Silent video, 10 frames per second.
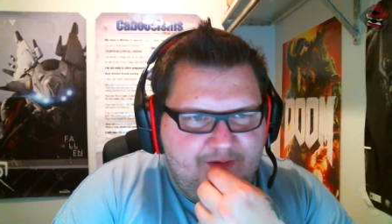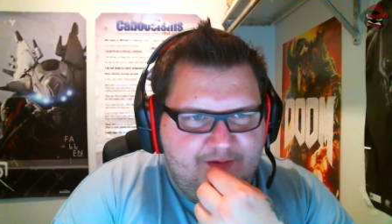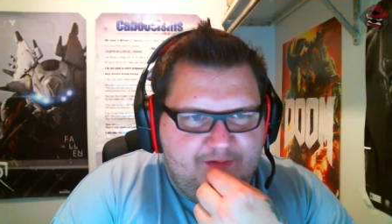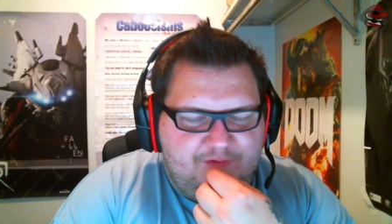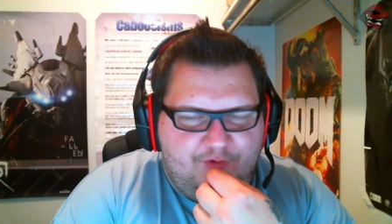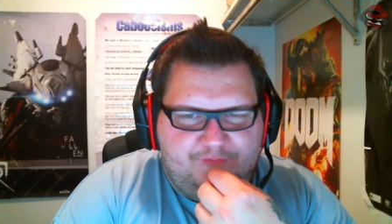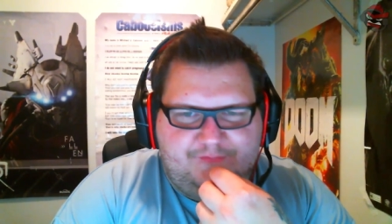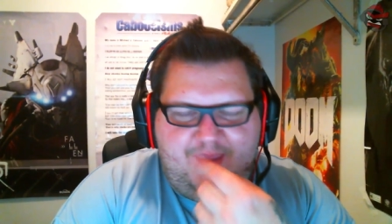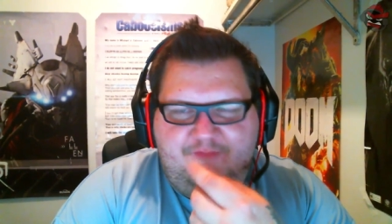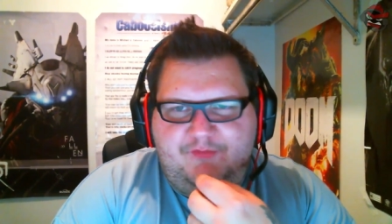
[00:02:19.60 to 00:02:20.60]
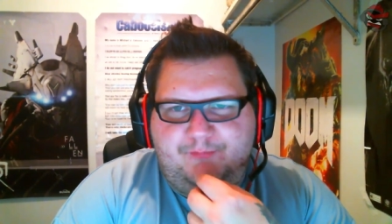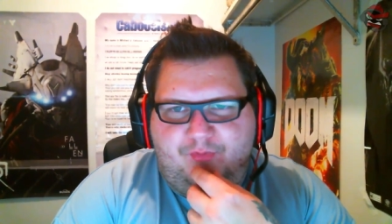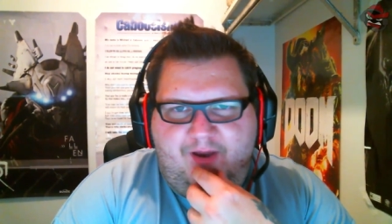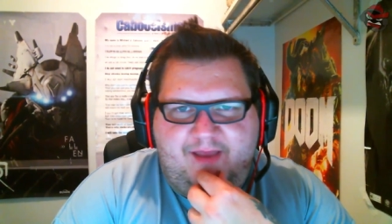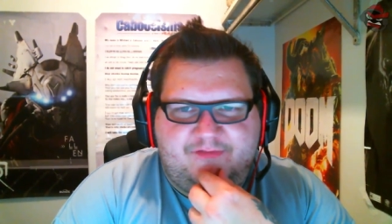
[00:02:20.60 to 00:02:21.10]
So David
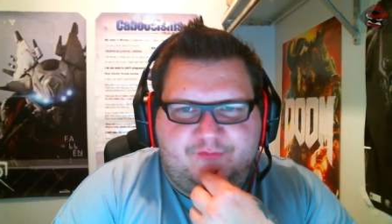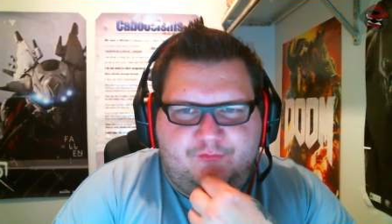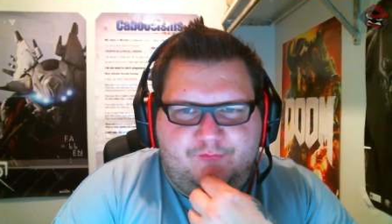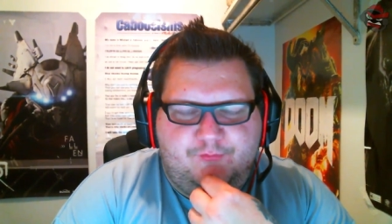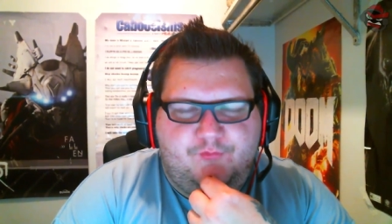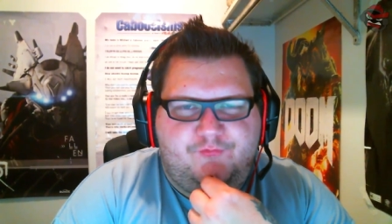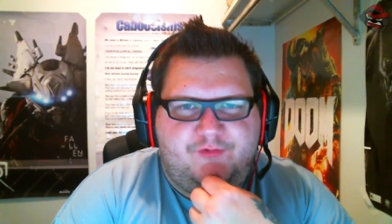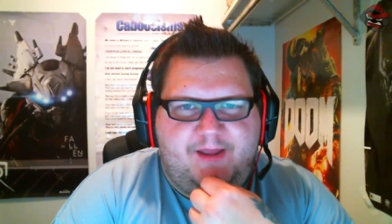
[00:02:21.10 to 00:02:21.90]
Prassel, we'll for